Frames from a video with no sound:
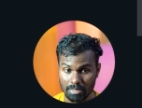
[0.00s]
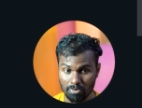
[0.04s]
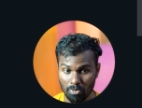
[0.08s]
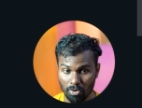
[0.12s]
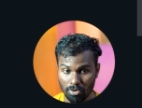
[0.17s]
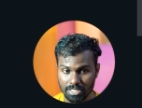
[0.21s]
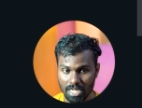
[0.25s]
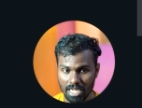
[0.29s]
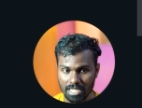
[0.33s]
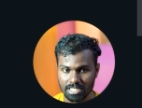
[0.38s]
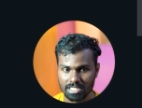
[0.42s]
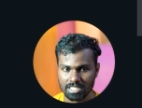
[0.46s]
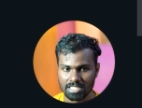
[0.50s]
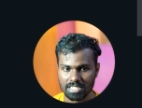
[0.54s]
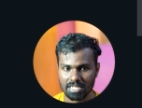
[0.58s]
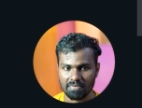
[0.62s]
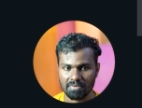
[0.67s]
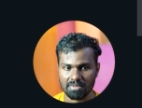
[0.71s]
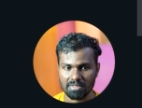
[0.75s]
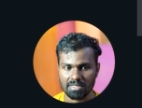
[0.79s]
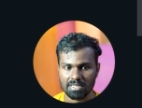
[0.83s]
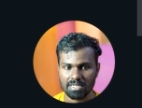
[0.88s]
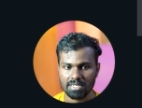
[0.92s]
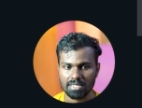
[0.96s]
most cases
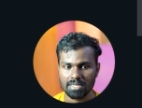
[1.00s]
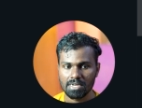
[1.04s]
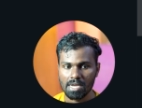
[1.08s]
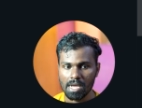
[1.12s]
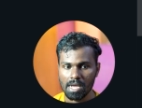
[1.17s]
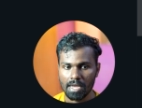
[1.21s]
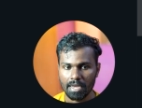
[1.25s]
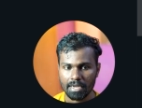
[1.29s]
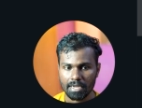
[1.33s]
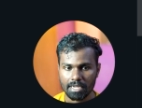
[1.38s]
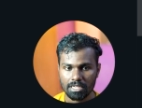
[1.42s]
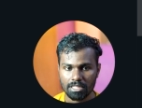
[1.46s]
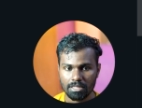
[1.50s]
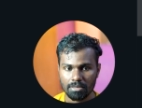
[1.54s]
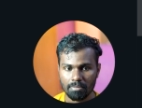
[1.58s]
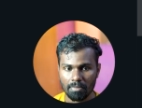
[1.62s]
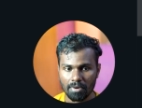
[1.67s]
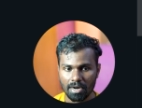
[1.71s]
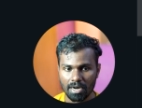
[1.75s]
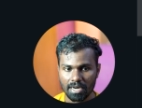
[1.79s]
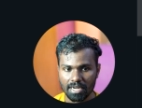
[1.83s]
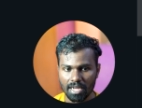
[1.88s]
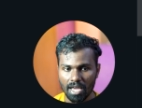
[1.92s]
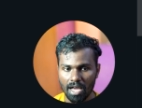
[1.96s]
this
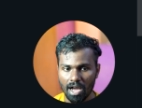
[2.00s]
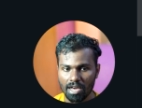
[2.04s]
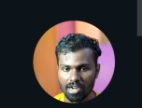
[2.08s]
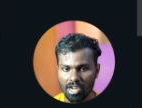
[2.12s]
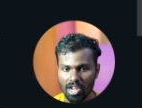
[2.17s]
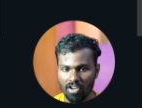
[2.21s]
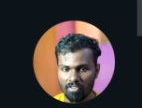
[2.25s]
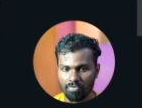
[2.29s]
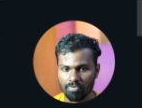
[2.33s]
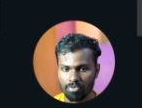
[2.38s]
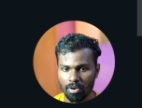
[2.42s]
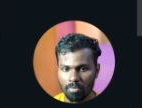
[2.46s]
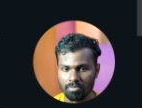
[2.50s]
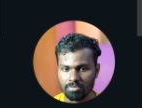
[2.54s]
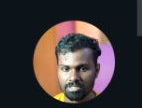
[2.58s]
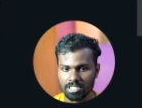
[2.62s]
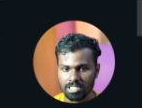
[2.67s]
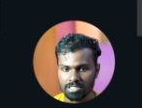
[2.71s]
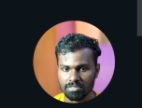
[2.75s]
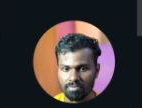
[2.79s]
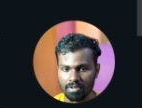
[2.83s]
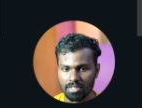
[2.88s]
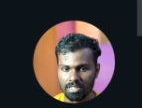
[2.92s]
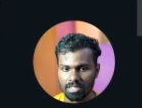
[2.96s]
array of
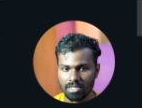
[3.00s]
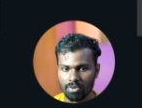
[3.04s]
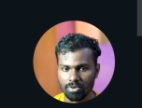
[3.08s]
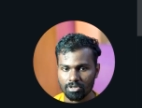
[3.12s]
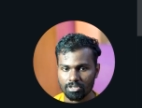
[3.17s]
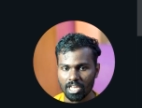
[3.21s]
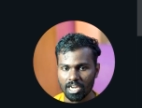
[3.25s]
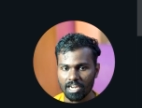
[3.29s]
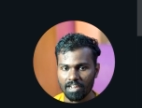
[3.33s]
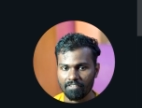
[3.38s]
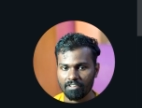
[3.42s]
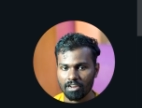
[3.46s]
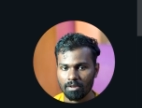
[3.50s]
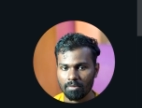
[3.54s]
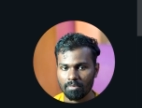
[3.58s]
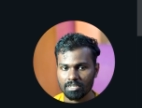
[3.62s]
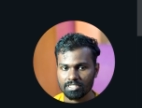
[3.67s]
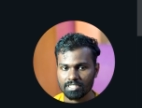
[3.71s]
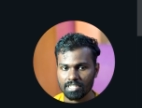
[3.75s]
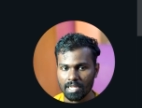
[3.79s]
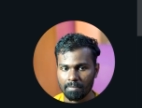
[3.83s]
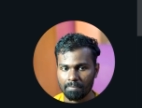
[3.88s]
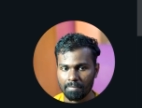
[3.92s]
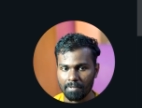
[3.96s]
promises
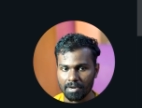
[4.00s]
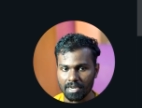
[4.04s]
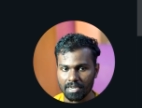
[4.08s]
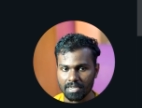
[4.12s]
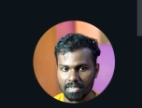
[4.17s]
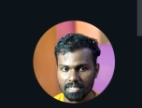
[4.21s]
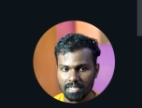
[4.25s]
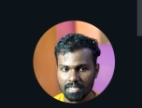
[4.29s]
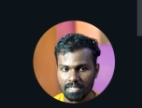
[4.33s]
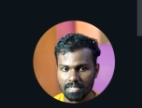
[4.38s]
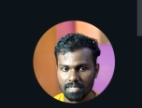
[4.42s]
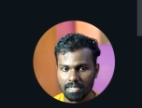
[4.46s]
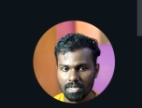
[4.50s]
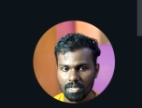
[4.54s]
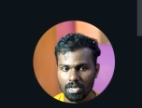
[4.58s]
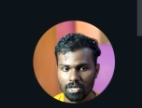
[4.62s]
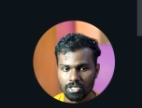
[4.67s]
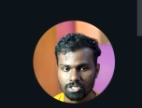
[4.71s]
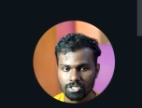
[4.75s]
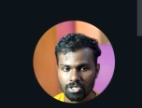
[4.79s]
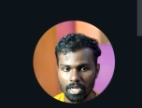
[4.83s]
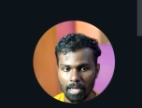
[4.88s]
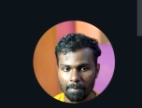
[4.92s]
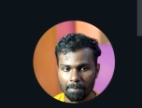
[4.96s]
variable save
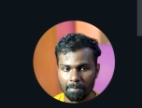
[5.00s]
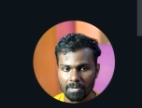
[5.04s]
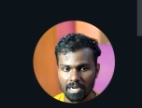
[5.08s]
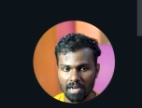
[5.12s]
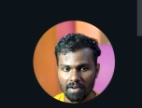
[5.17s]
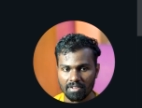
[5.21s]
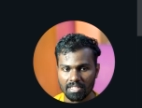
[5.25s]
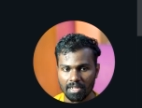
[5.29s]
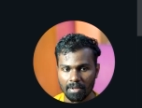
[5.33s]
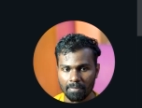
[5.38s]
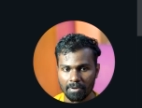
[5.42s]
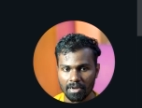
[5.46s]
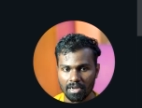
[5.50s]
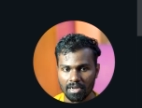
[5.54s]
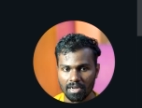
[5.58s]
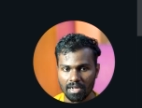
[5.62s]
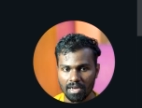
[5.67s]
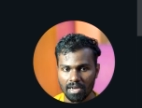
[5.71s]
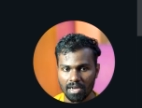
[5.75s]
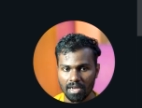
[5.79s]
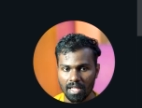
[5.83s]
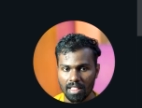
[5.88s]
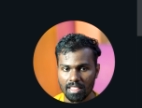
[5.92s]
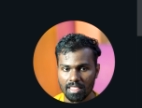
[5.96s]
so now
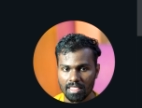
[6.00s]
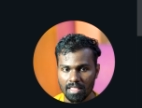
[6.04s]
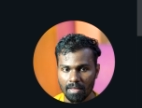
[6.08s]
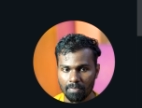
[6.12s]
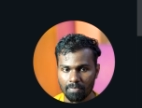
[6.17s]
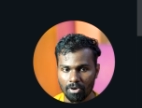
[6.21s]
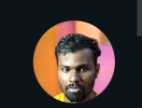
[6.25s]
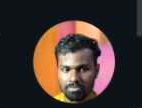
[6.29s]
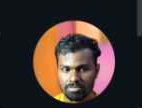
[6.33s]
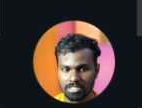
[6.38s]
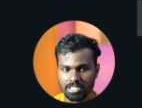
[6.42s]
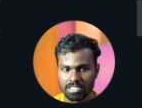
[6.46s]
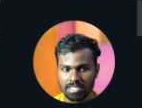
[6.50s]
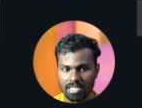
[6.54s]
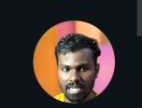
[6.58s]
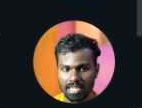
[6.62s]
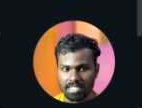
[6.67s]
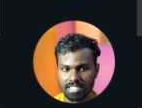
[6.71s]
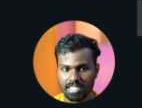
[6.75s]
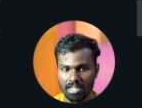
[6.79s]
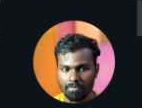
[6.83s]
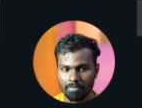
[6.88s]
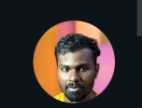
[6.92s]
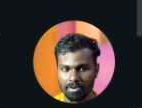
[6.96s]
the promises
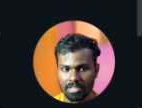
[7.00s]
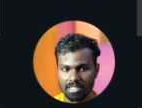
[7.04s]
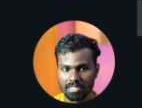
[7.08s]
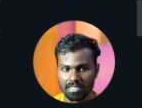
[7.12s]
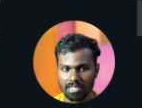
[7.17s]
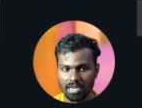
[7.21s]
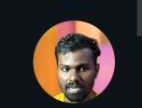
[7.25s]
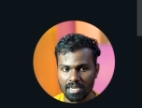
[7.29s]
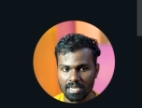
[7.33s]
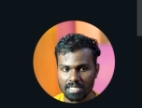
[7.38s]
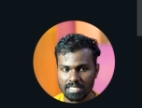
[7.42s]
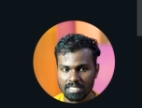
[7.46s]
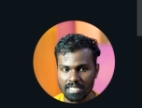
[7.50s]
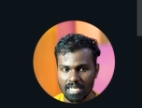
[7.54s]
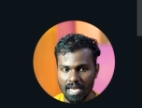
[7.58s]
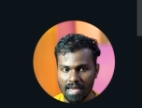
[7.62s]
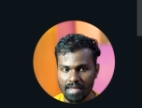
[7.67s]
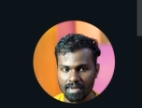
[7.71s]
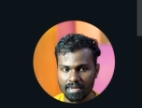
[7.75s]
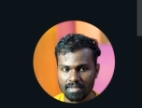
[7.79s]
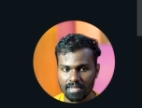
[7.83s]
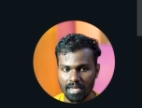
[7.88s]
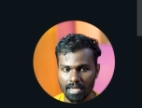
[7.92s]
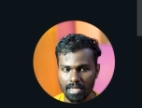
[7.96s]
save
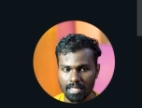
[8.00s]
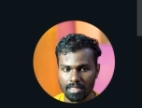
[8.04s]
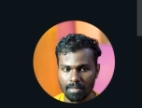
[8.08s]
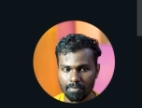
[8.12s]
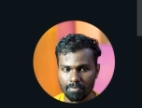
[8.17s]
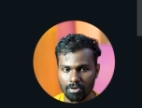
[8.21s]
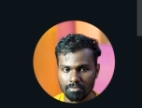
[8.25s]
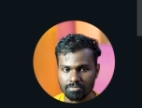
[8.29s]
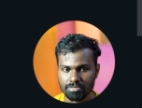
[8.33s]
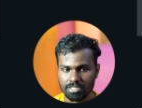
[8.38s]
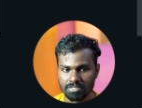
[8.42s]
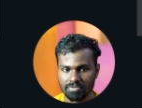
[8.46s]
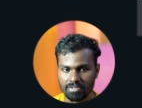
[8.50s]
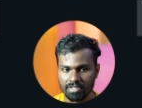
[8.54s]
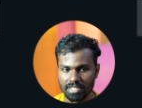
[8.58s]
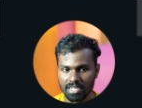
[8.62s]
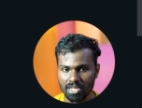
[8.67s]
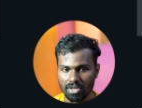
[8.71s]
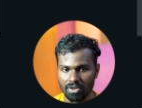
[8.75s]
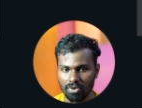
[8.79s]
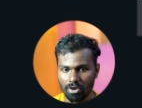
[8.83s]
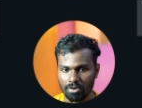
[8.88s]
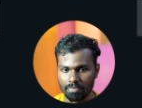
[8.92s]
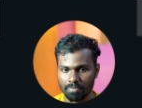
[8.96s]
data the promises
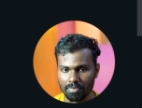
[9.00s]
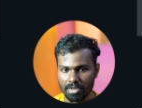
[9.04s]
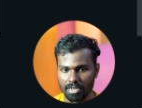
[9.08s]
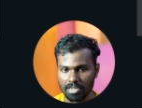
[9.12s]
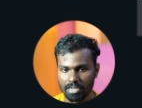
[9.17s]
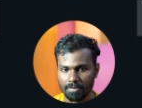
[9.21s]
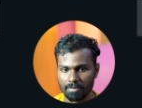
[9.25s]
call